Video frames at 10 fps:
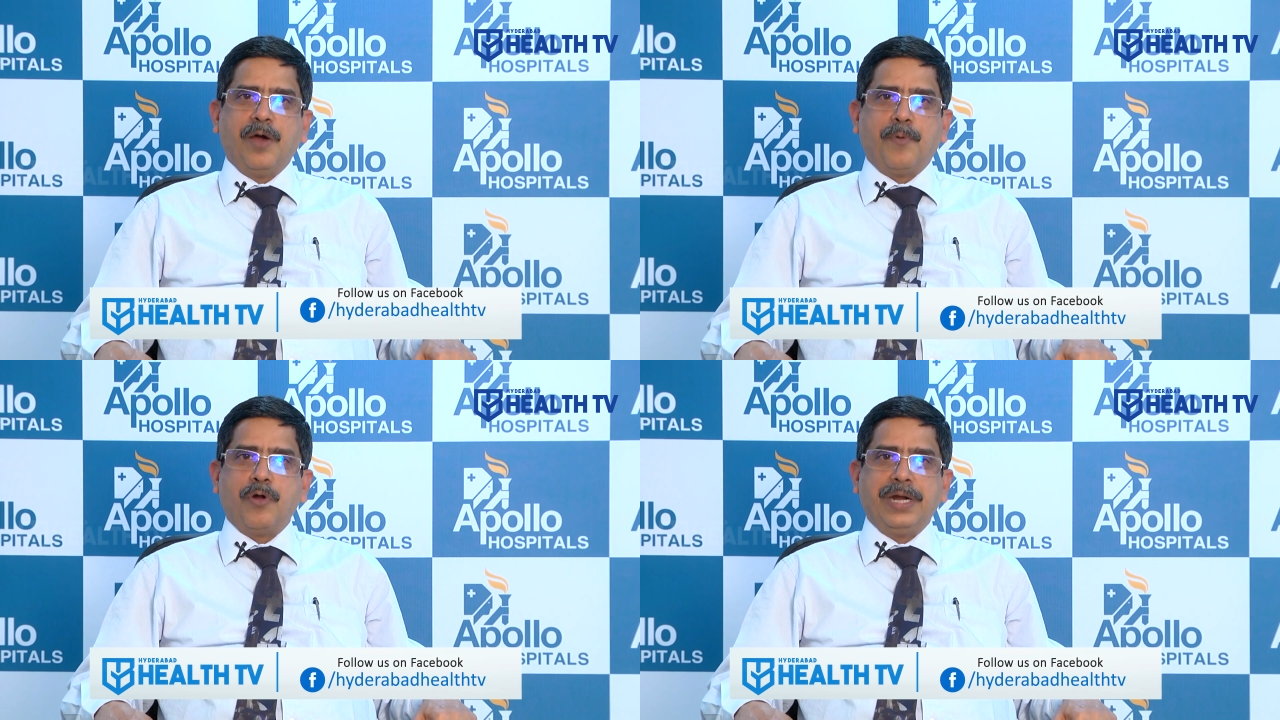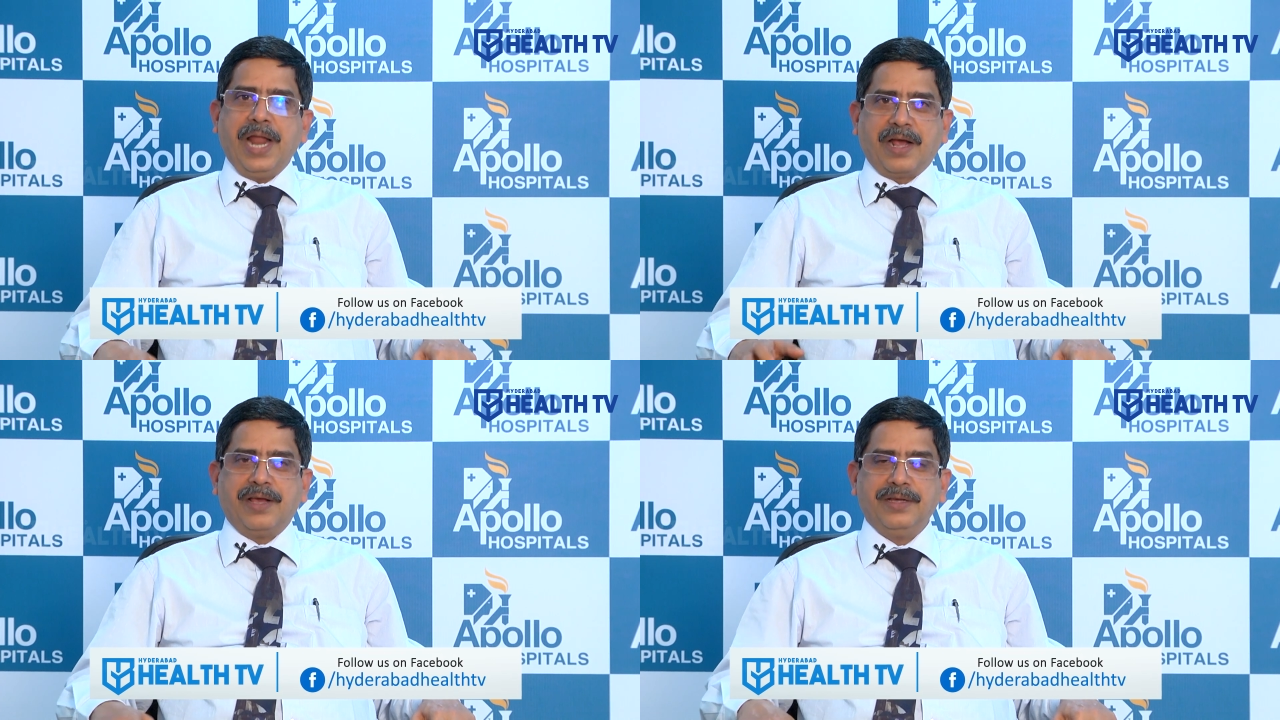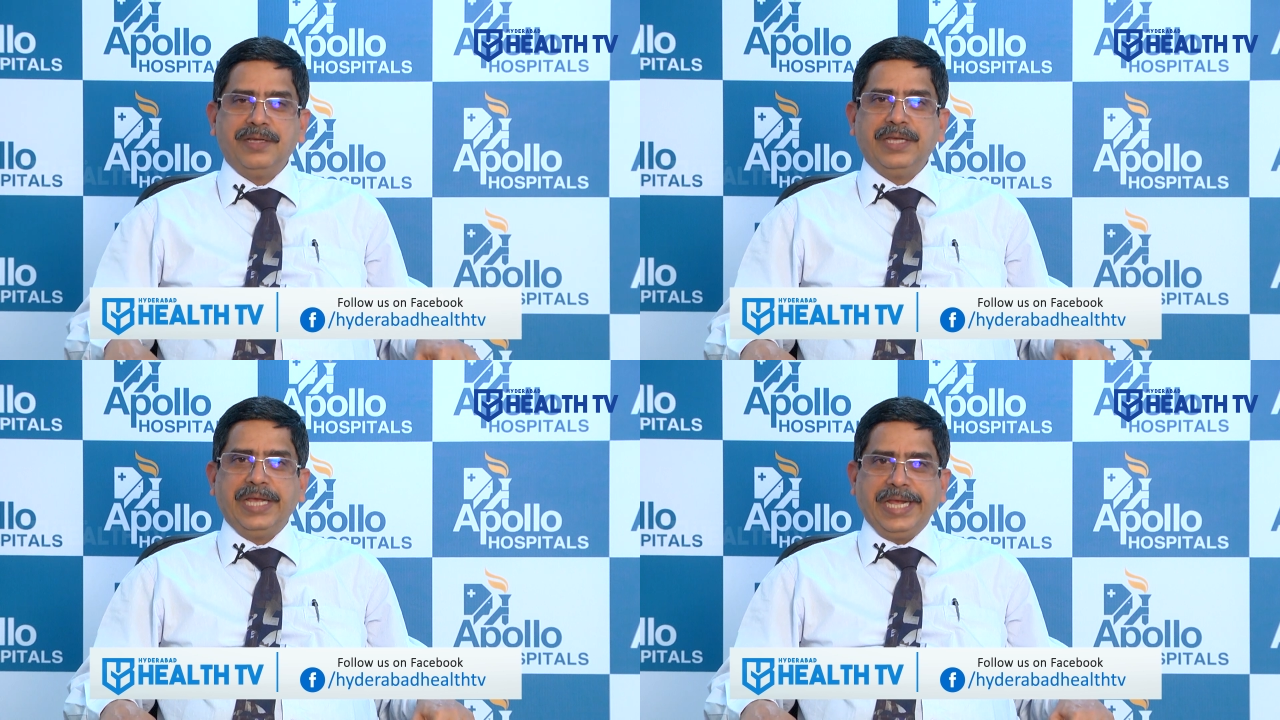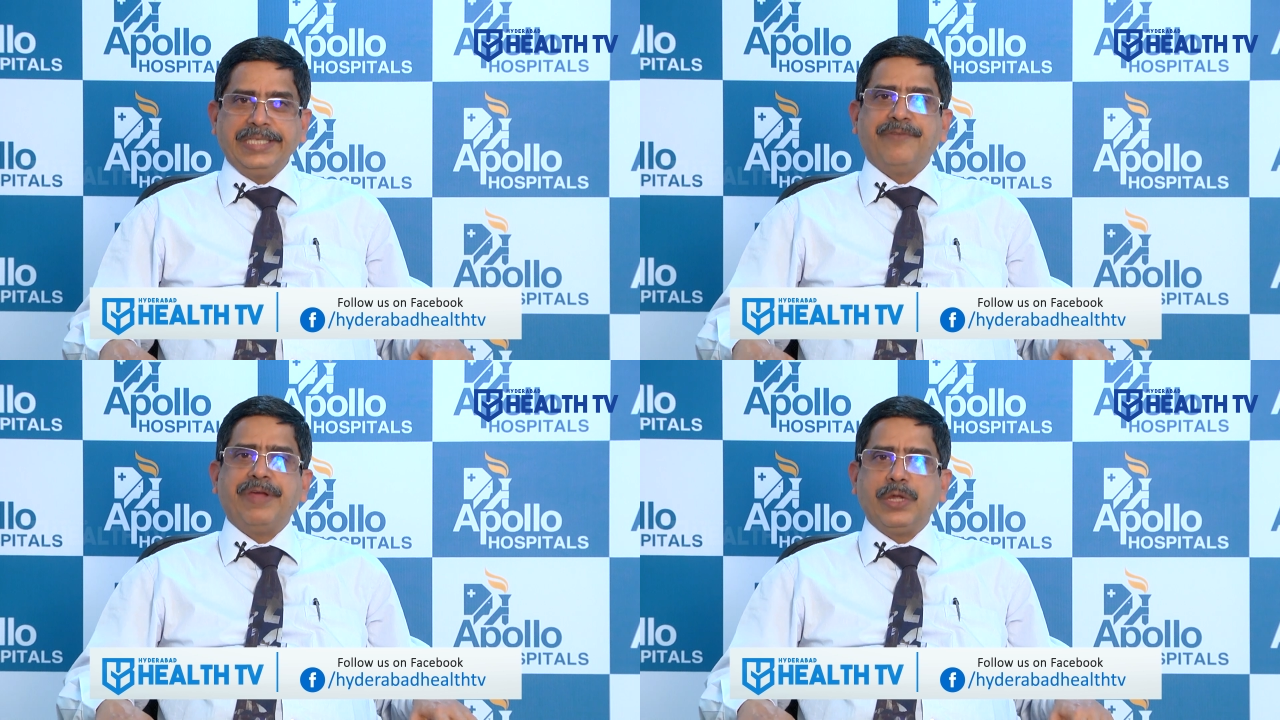upon luck
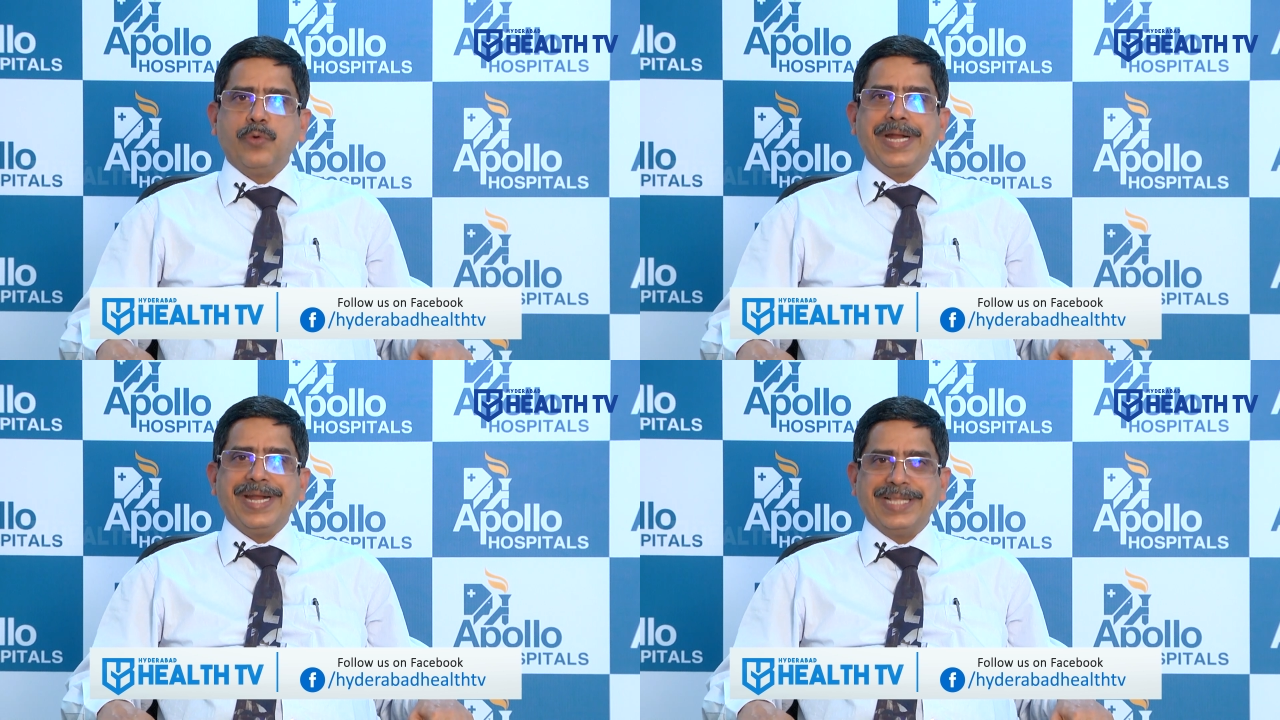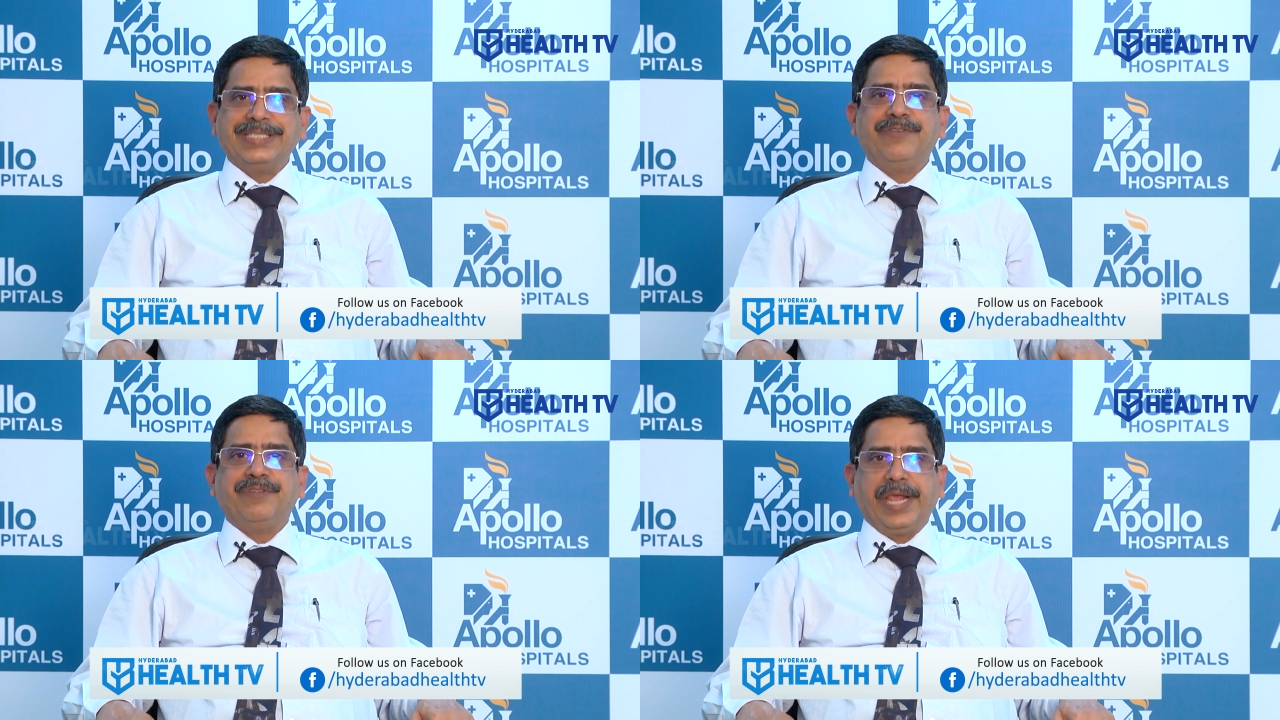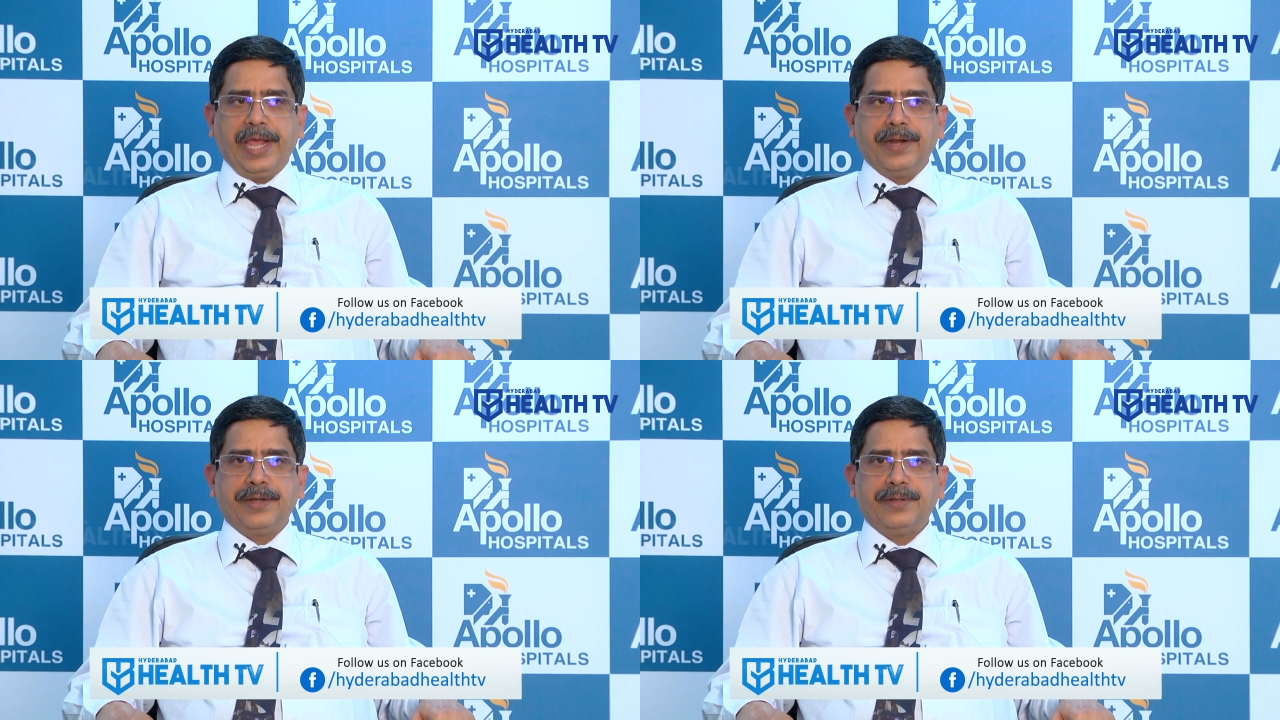is a very good intensive care,